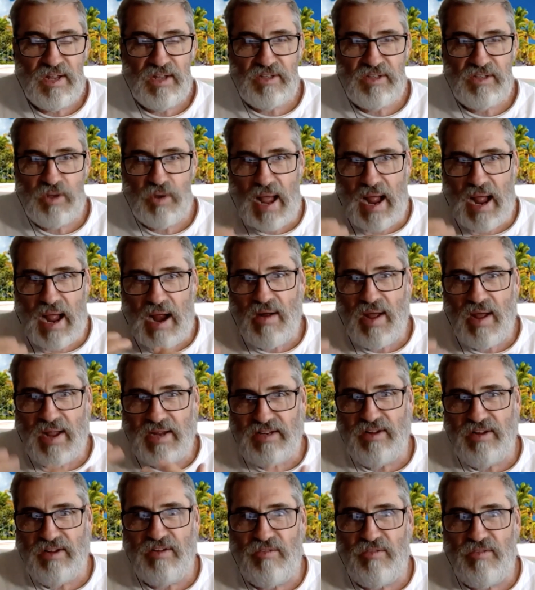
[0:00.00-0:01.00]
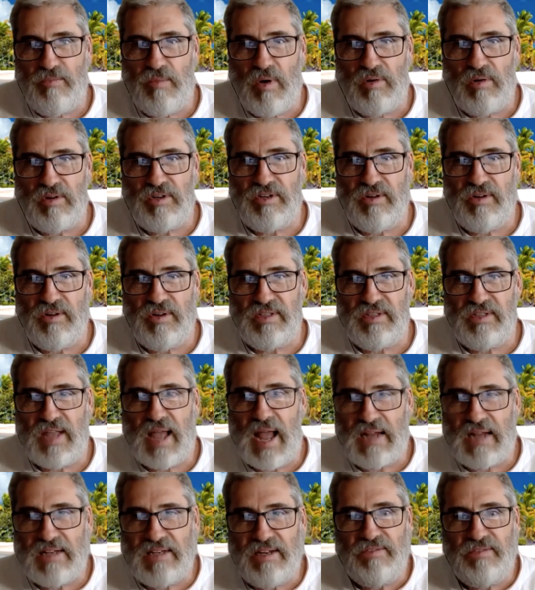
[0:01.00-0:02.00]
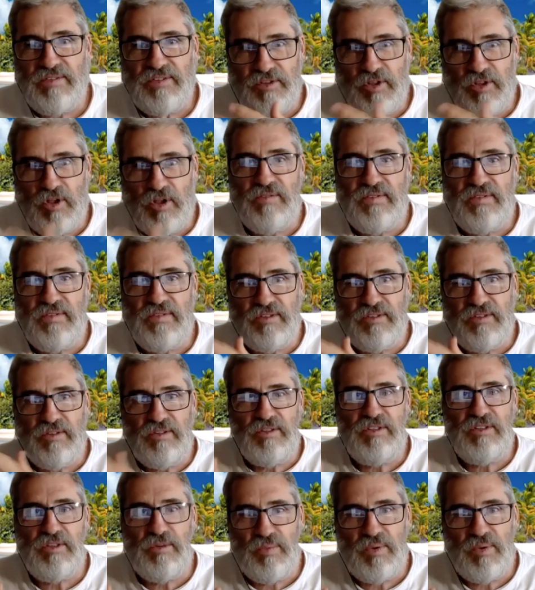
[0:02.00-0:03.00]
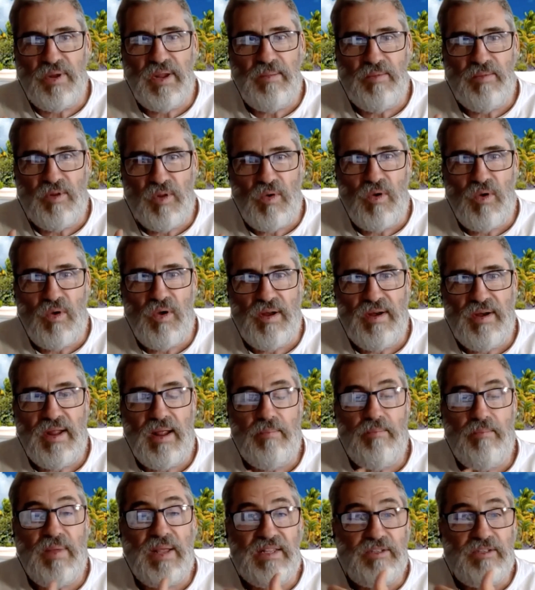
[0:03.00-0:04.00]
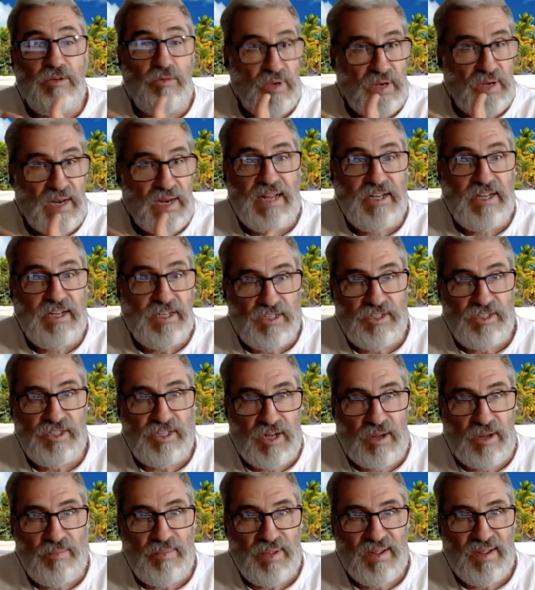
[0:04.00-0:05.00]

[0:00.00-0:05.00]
So our idea of moksha is active service to the Supreme Lord, and means a relationship